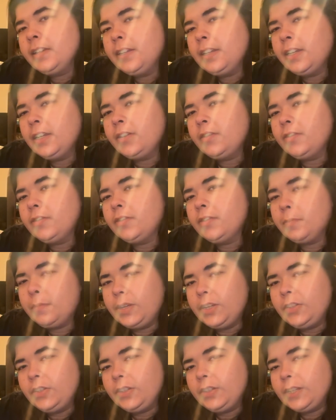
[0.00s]
containers, the
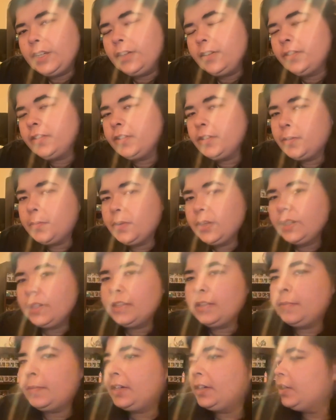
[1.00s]
beach containers that you bring
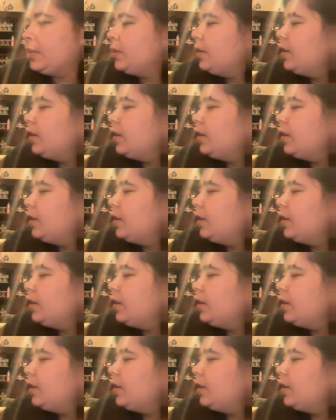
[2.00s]
to the beach.